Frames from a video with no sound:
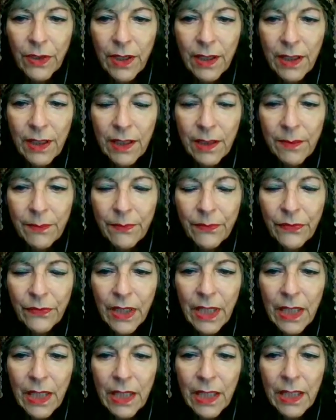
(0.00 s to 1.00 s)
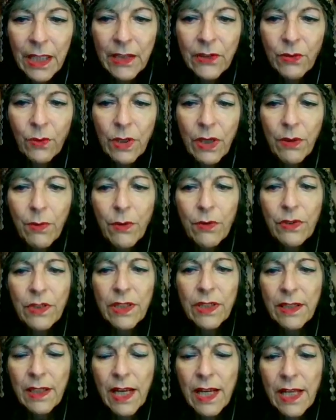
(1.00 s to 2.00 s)
It's one of the most
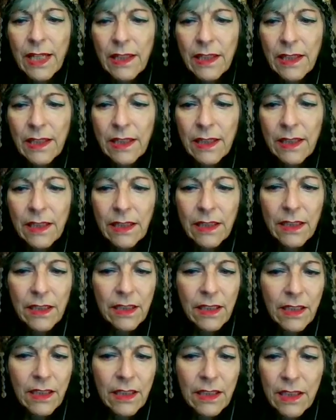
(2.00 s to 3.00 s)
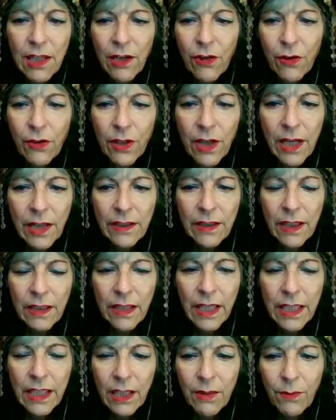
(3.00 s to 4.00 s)
intense tarot decks. I
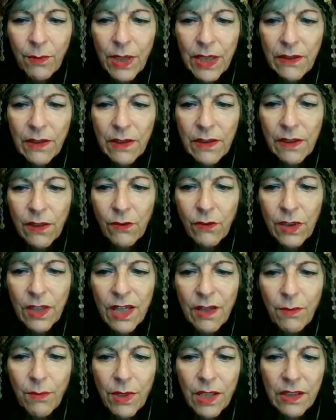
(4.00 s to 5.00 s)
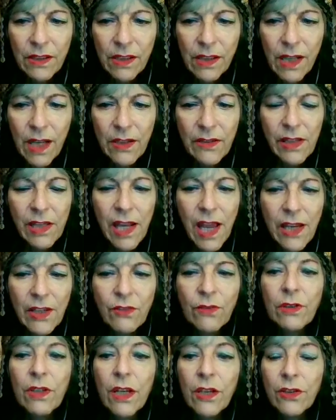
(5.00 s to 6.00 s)
like it because it's so deep, because it has the
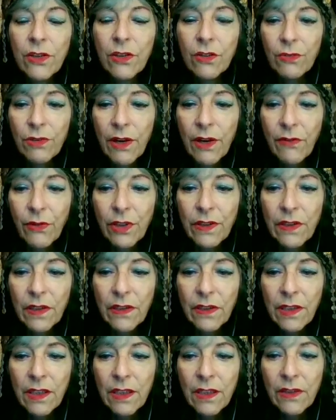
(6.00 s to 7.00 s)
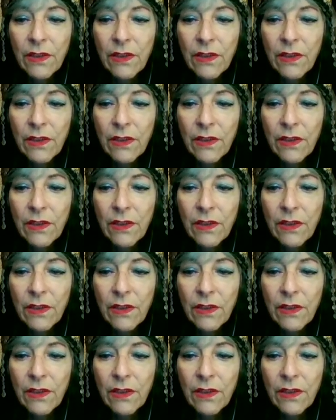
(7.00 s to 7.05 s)
astrological references in it.